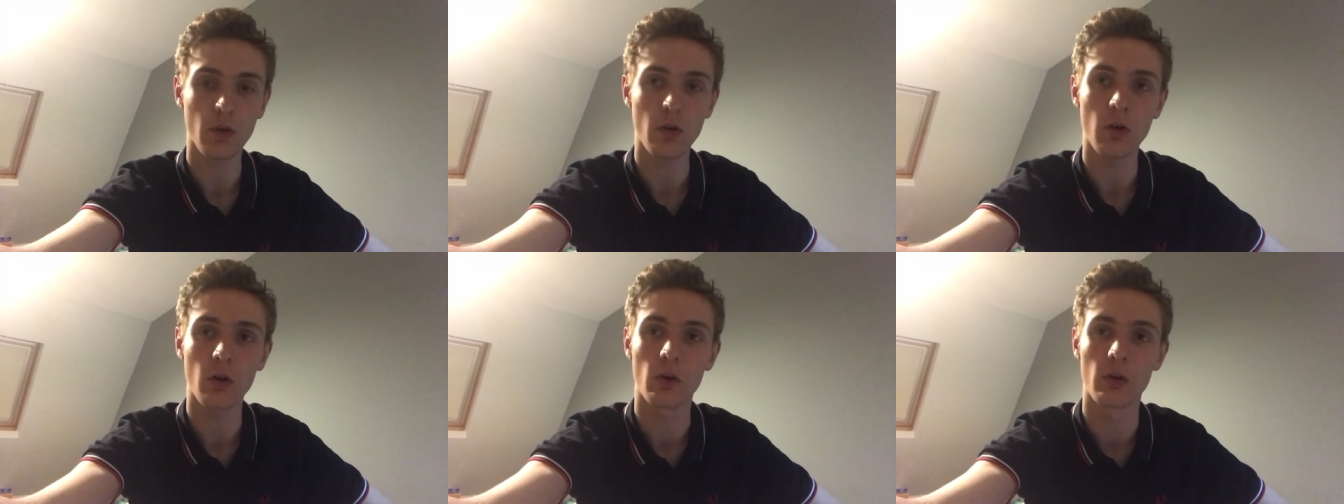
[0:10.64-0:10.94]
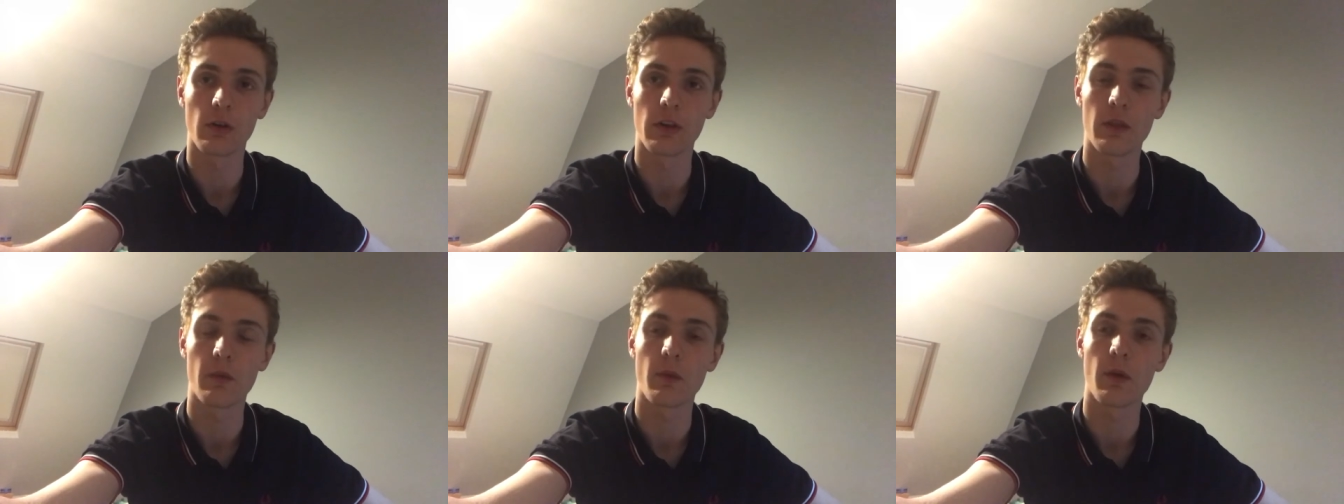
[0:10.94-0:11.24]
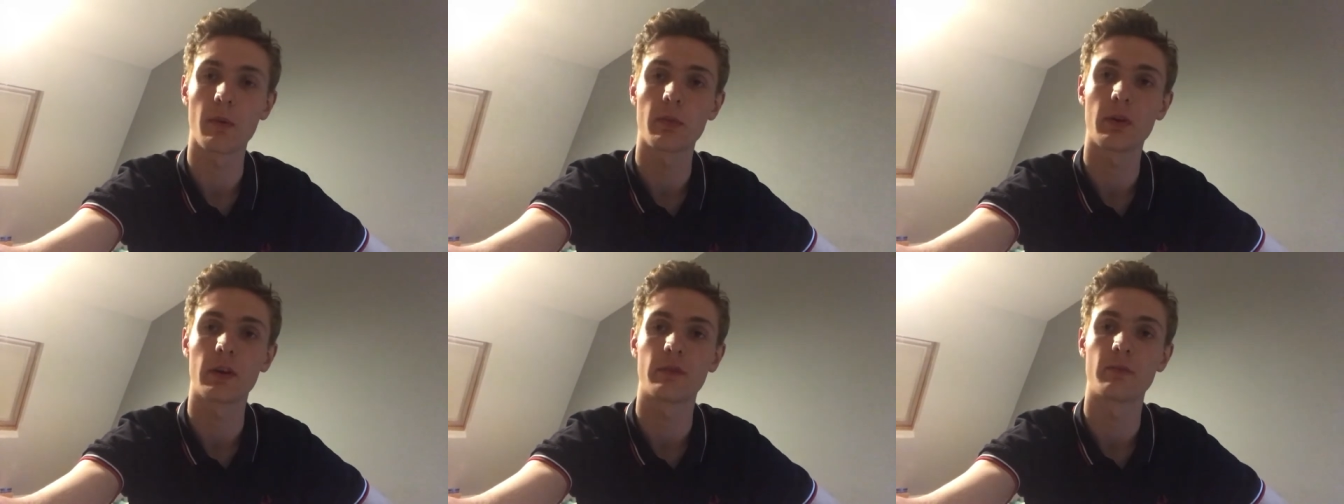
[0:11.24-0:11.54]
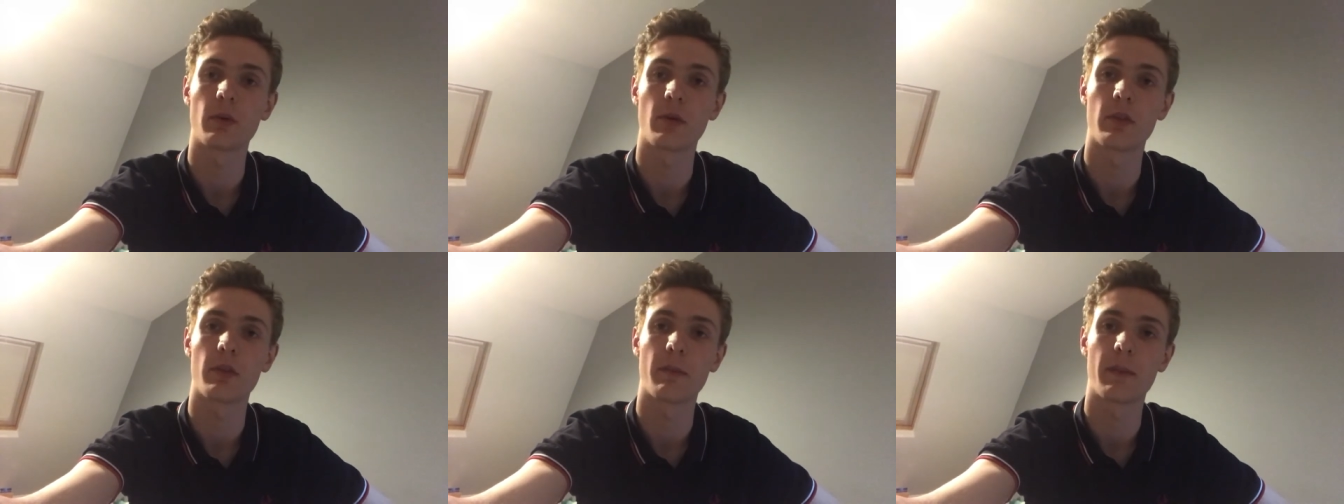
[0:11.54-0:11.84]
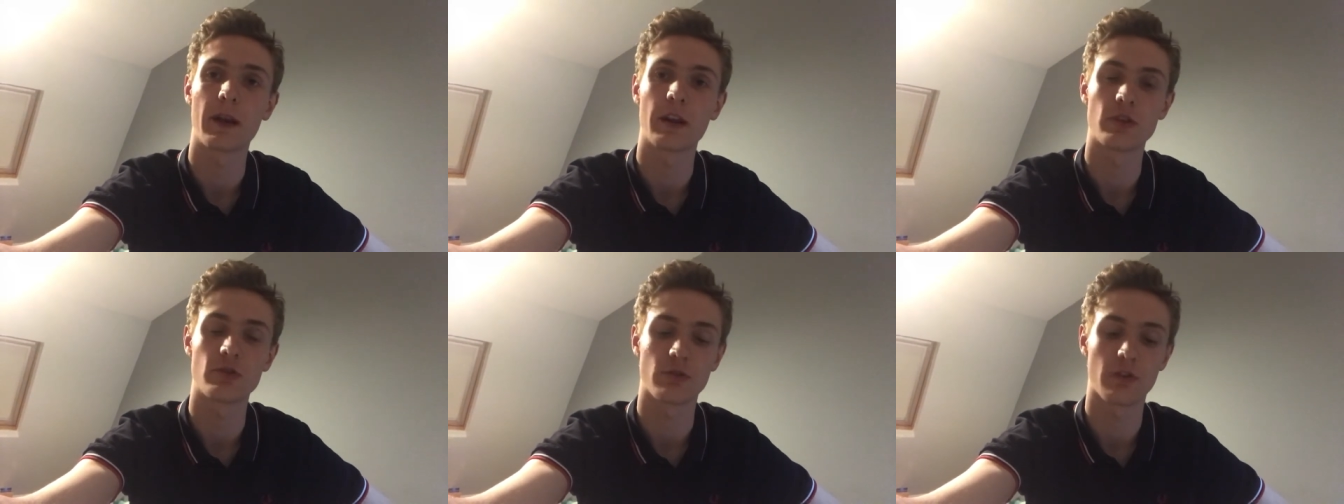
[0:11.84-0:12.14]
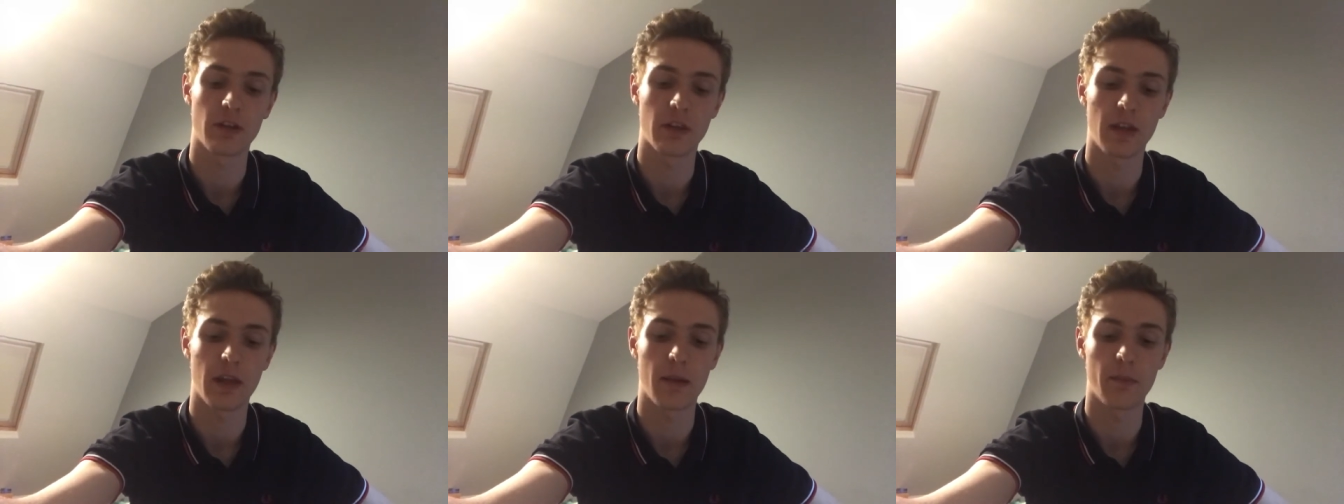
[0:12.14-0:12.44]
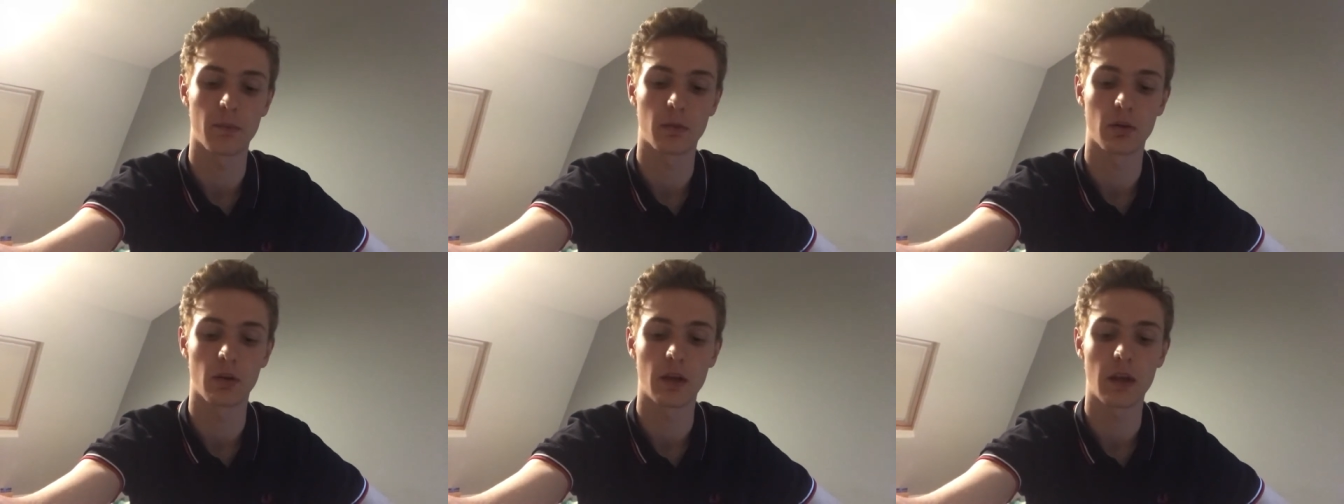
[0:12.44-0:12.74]
or in the workplace, both the manager and the
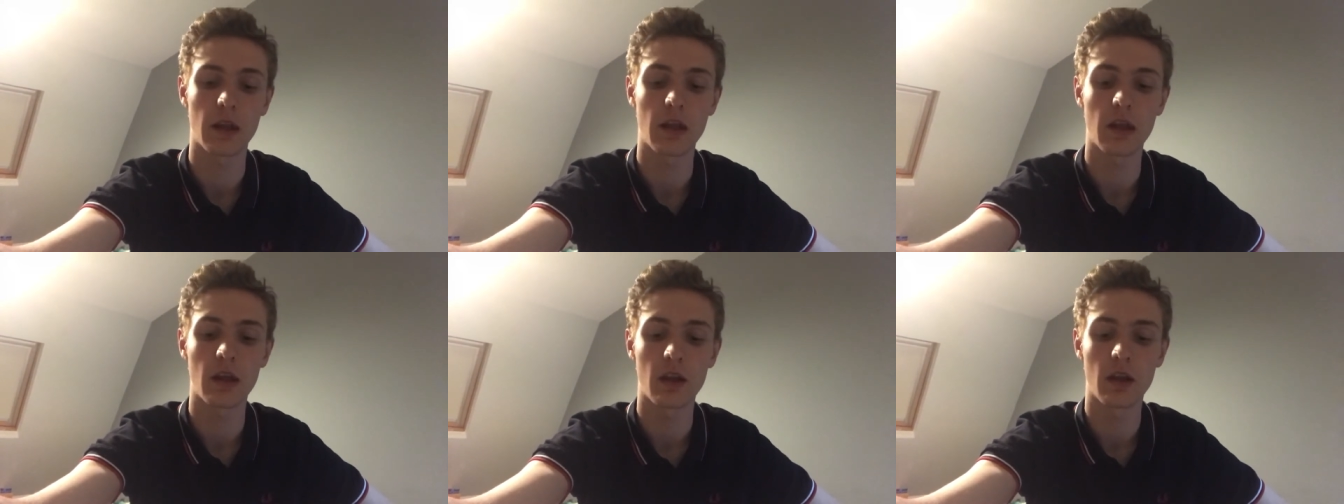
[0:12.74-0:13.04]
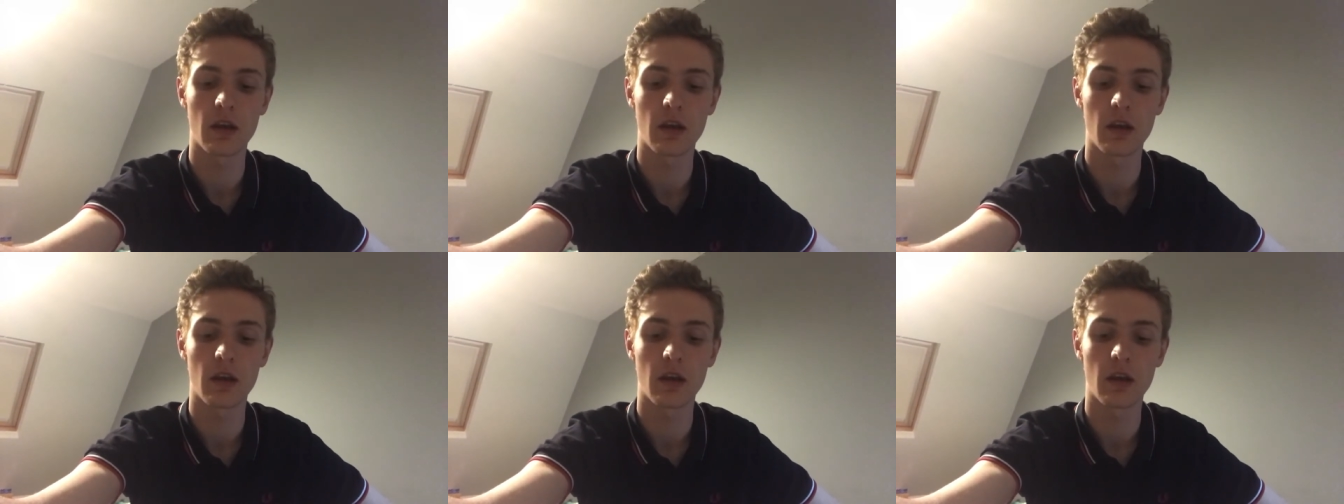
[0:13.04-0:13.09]
employee.